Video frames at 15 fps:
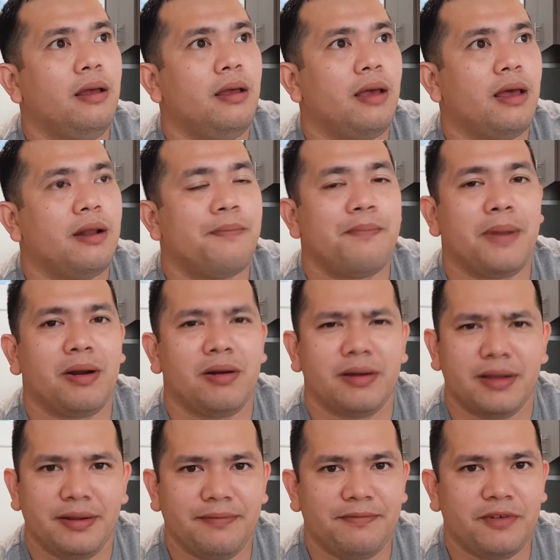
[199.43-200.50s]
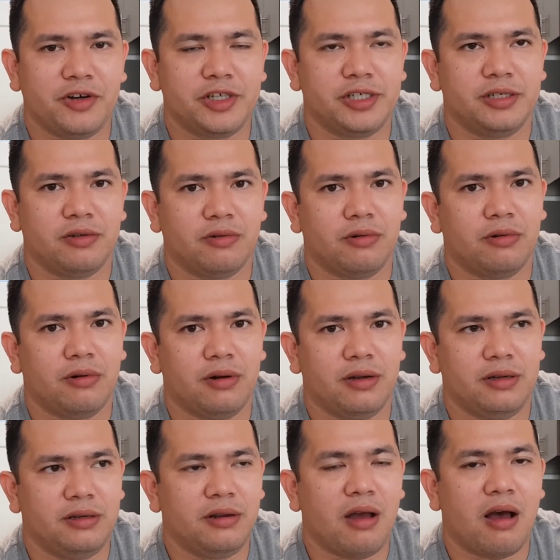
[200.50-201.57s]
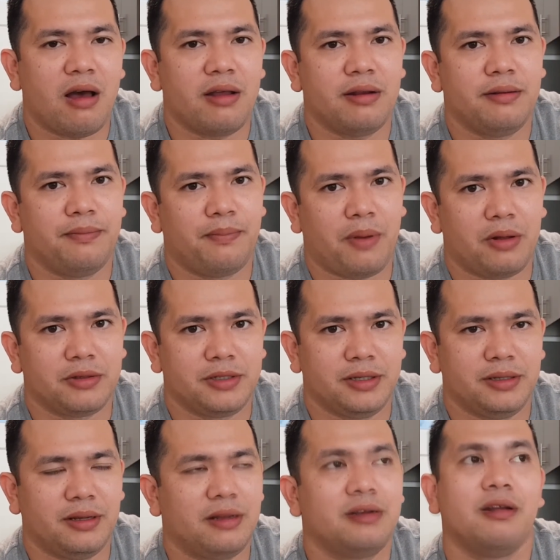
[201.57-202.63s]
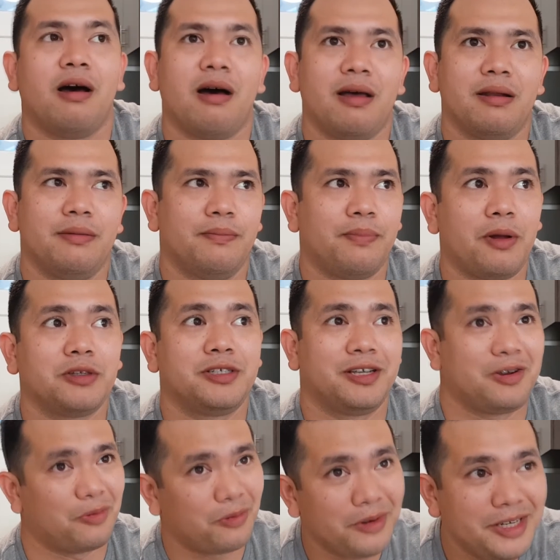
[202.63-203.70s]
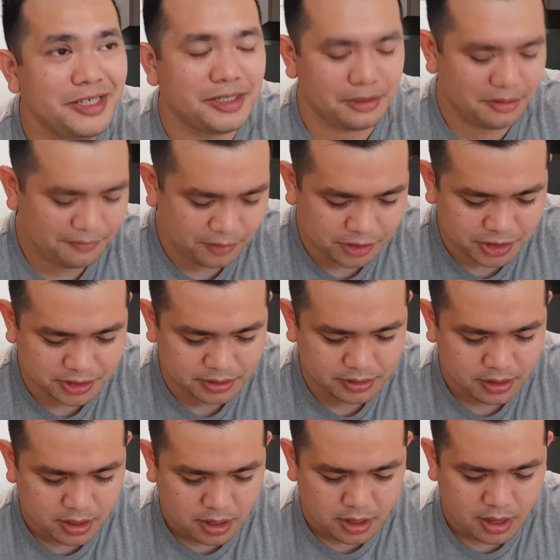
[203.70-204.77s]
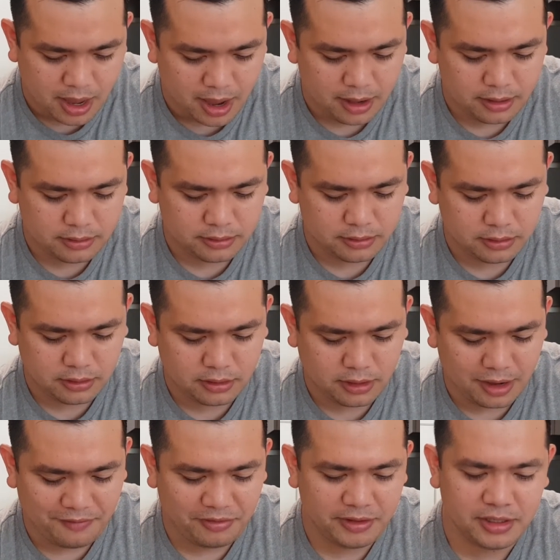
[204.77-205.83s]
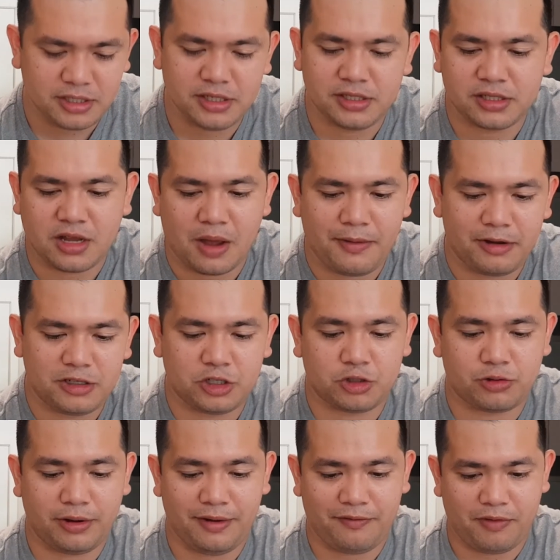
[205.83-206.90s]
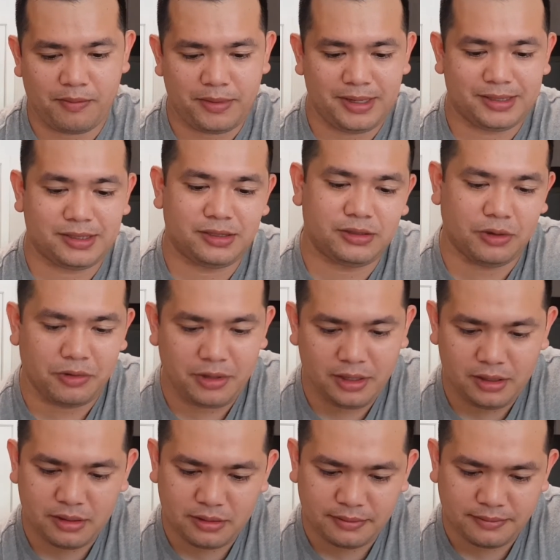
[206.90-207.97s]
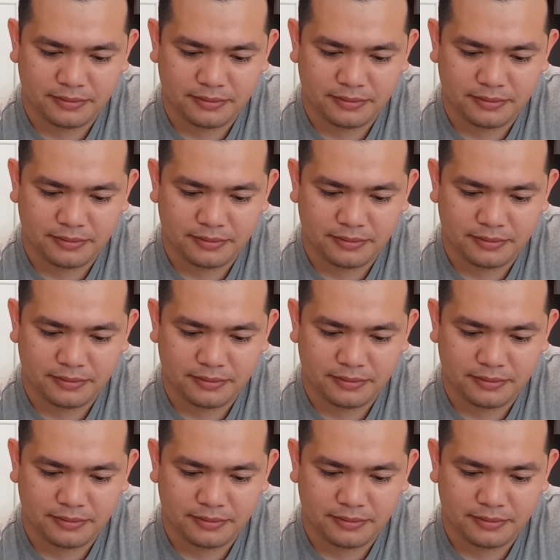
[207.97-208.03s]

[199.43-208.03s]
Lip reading: an American version or a non-Baltic region version. And thankfully, this is coming straight from Estonia,